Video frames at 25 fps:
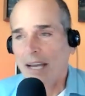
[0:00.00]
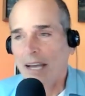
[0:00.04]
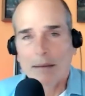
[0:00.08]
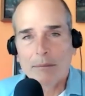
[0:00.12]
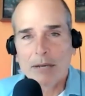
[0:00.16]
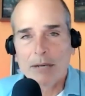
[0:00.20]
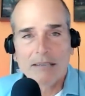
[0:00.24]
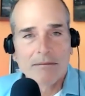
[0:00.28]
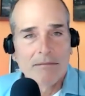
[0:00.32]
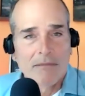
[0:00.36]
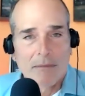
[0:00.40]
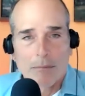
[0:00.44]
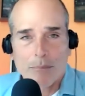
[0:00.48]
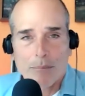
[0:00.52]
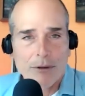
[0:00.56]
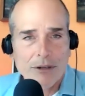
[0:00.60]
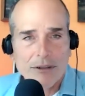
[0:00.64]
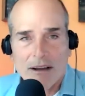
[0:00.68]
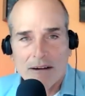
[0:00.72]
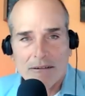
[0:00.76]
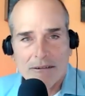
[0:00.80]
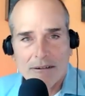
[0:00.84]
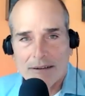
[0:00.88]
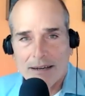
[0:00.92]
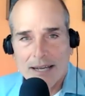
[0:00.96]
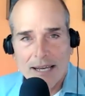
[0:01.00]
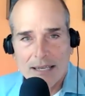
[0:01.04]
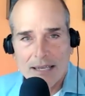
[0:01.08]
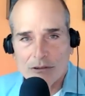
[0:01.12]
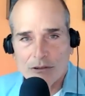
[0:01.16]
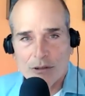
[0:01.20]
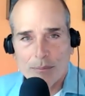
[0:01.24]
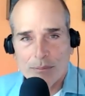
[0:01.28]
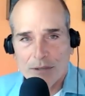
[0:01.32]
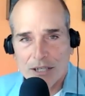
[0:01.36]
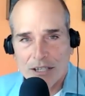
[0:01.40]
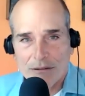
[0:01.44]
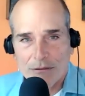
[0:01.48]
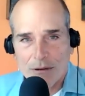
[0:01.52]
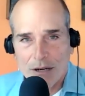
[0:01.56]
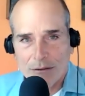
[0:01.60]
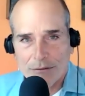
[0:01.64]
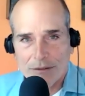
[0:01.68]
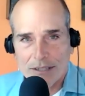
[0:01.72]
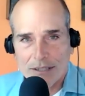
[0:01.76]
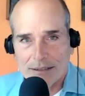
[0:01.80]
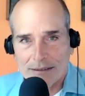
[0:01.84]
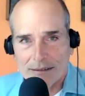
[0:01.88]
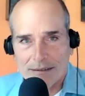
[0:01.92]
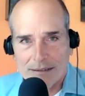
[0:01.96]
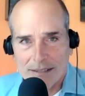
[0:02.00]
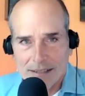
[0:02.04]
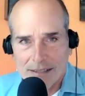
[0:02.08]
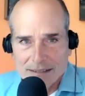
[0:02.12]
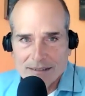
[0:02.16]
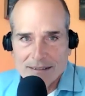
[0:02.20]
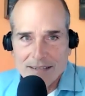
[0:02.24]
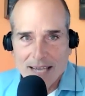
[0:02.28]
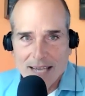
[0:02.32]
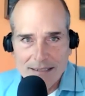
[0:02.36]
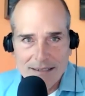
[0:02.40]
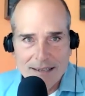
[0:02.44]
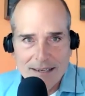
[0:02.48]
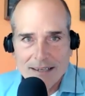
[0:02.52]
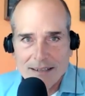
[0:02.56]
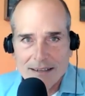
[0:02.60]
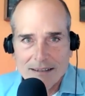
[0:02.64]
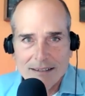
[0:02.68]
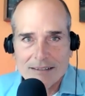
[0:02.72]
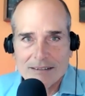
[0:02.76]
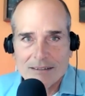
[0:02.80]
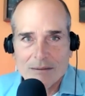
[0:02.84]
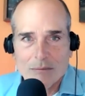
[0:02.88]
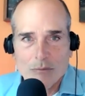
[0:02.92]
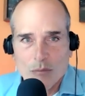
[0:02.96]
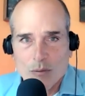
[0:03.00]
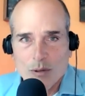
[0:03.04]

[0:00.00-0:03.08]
I mean, Bernardo Kastrup could have wrote this. This is idealism.